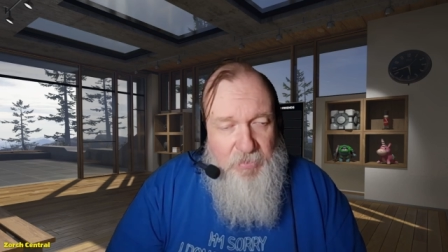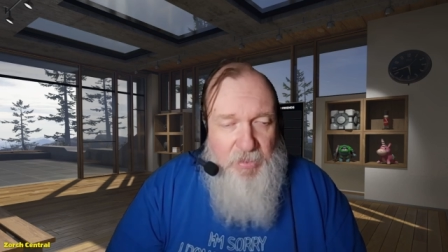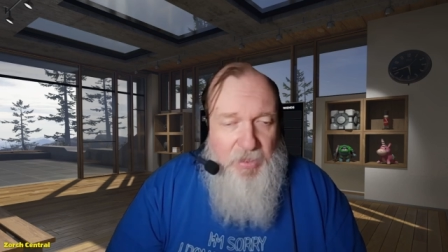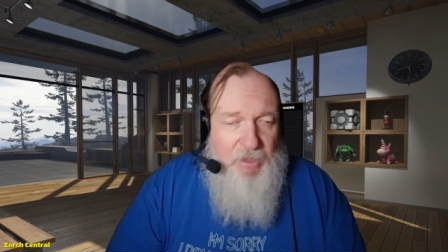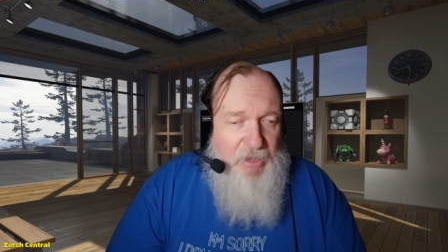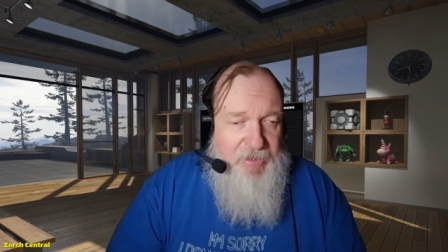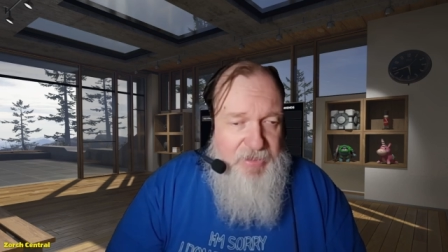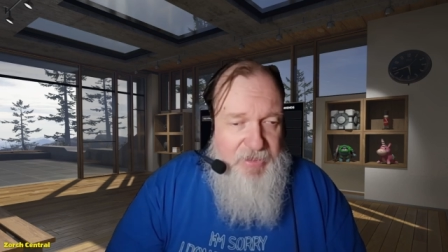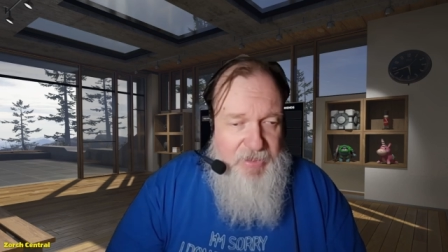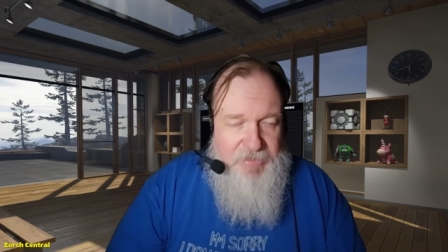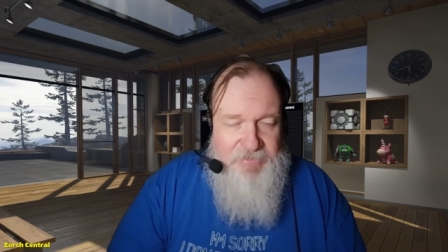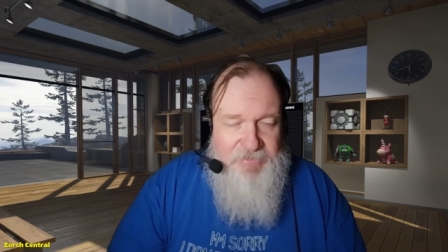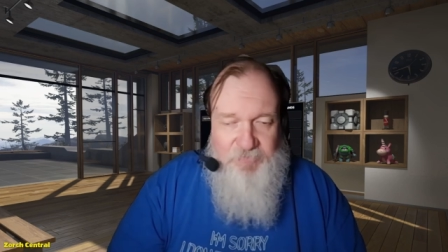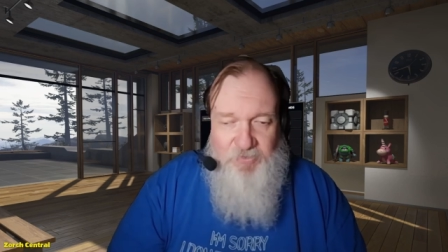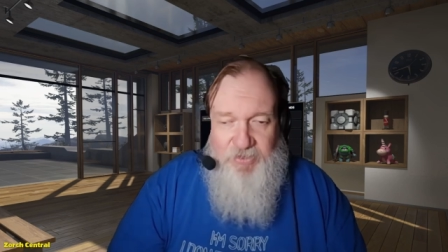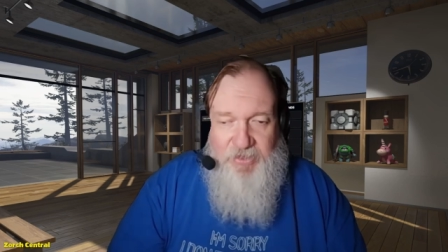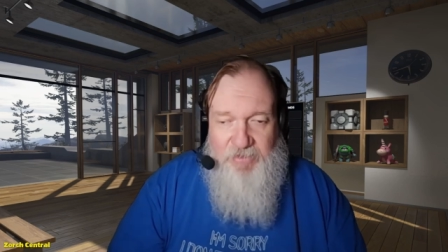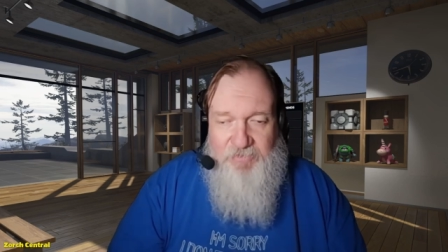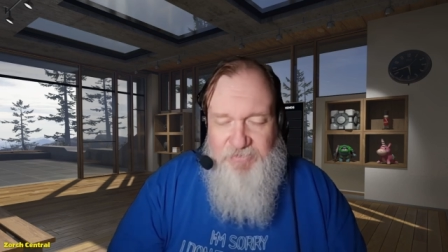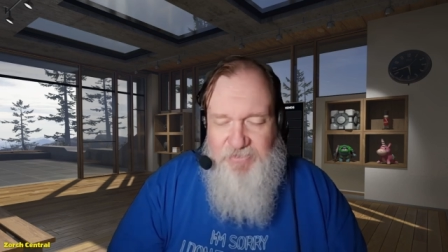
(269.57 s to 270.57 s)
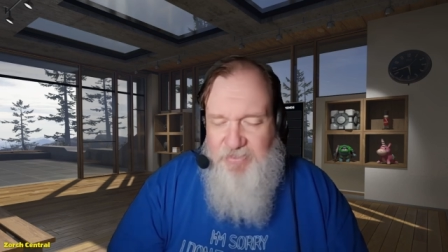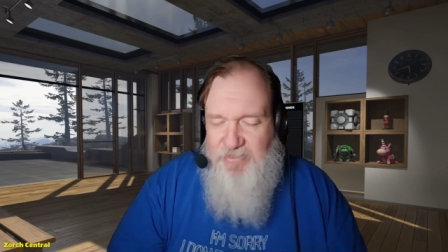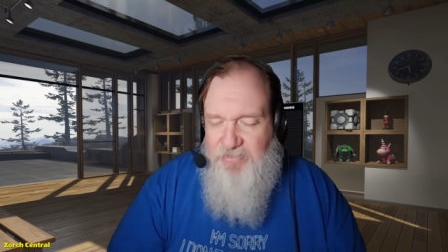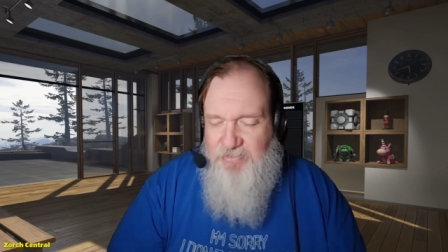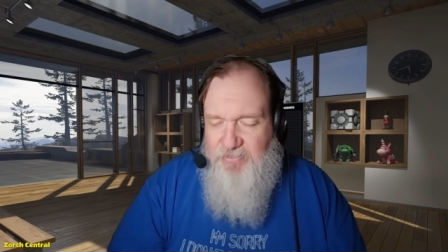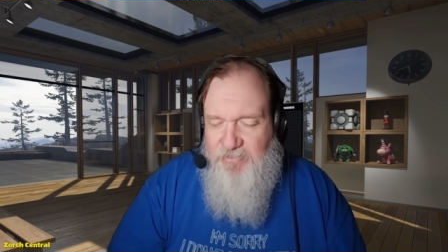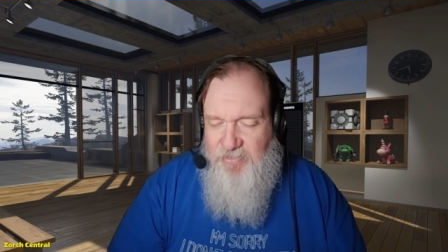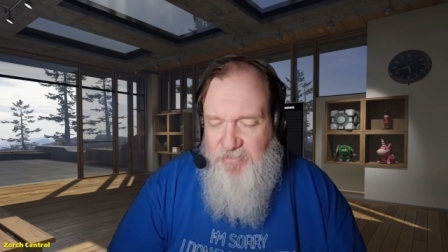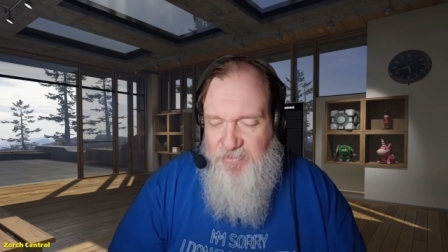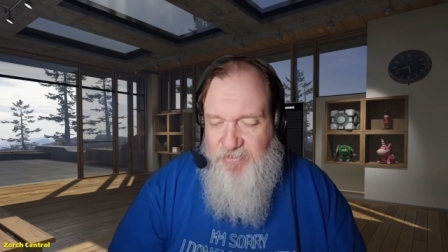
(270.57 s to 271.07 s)
I can't pronounce it.
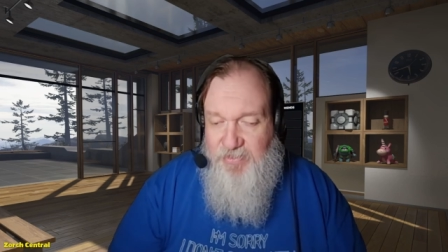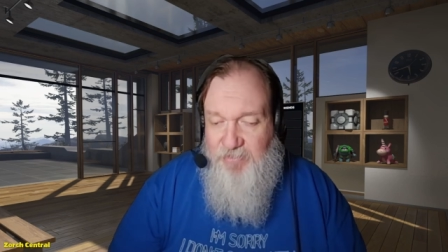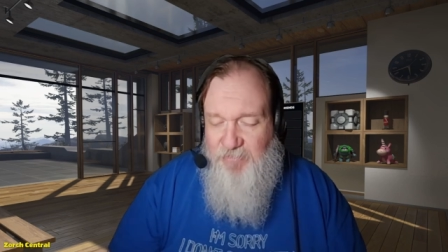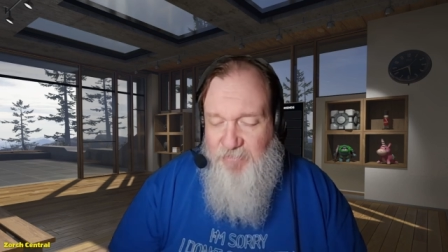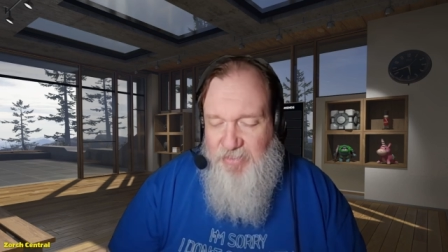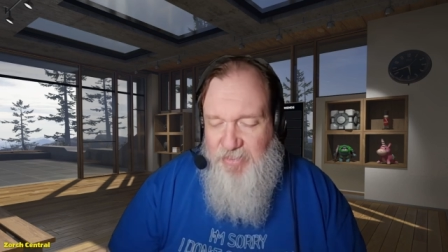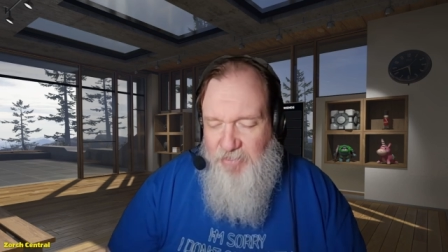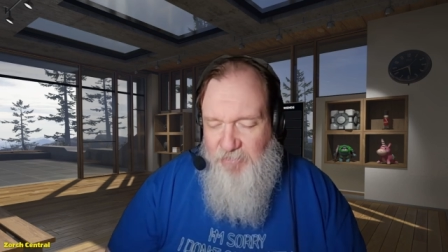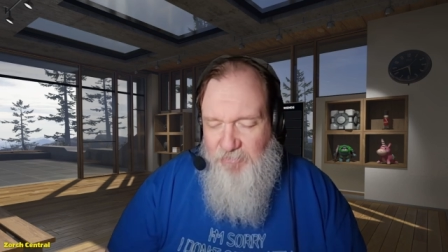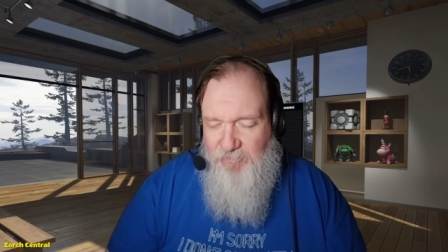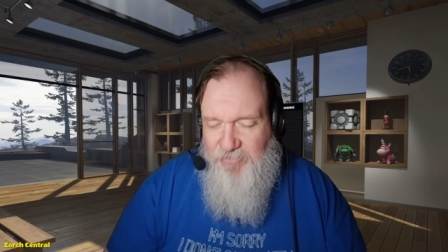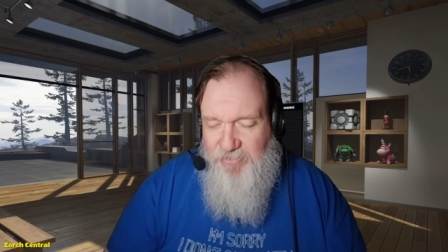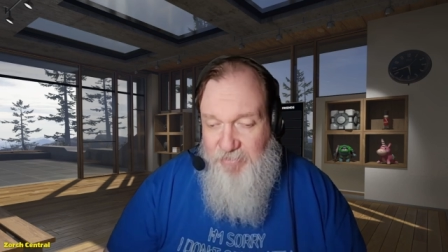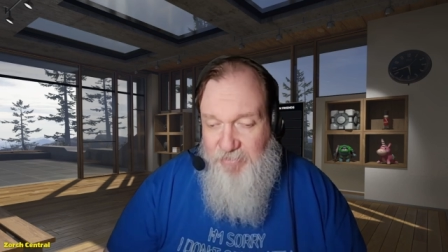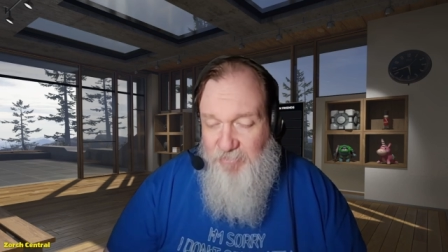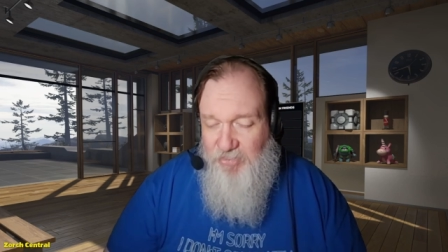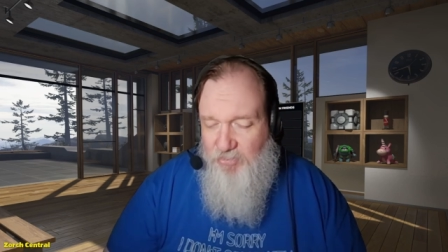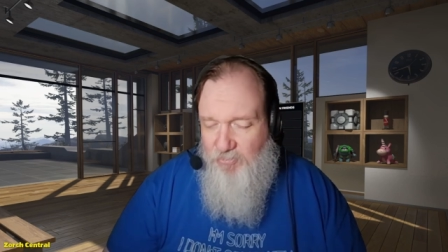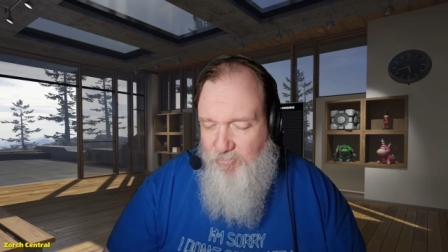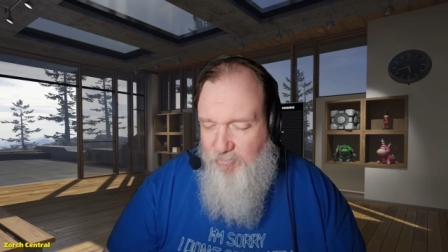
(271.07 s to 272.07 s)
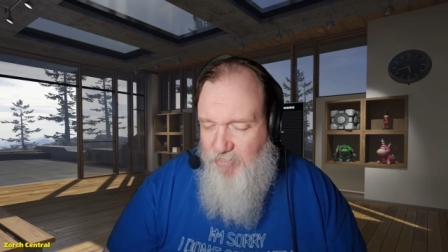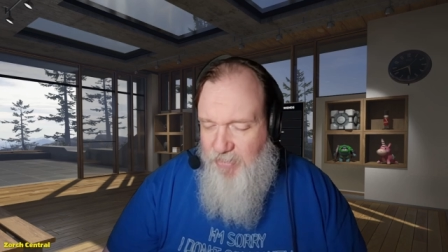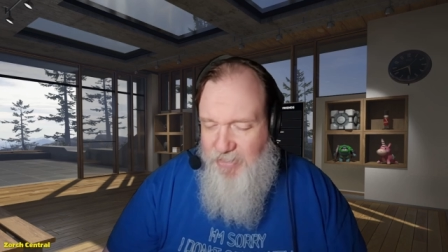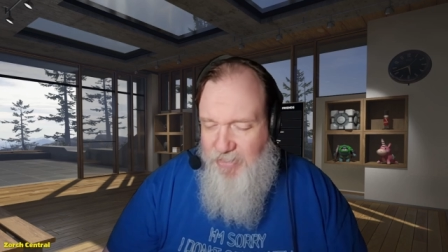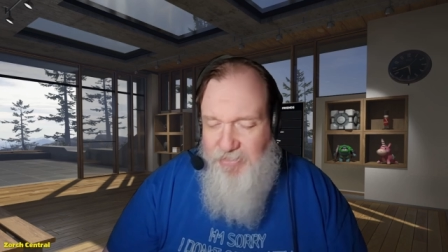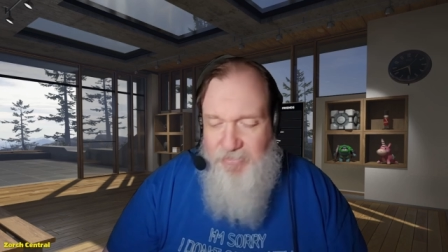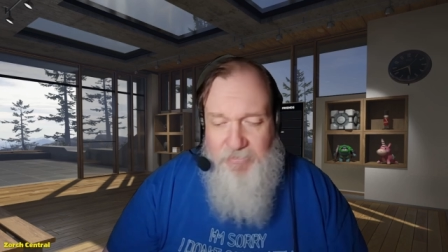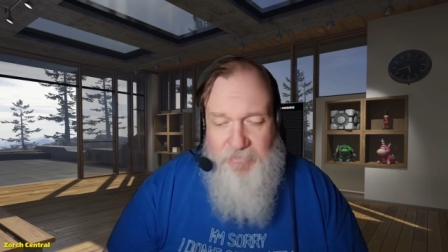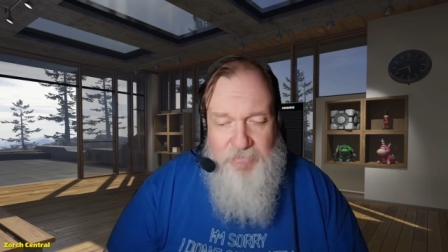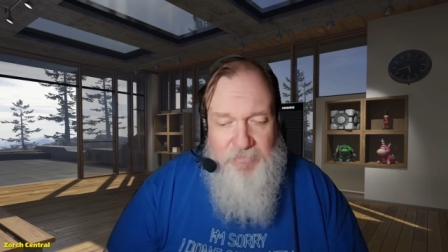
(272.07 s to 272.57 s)
Similar
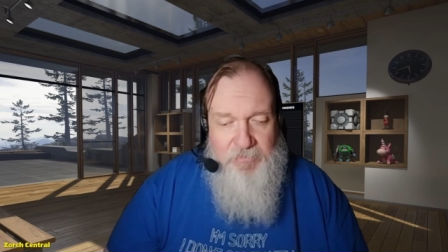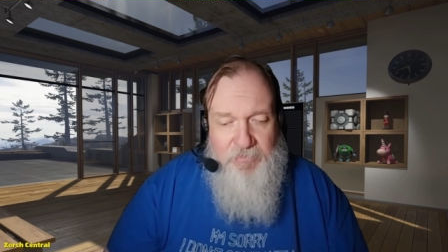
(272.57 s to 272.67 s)
Similarian.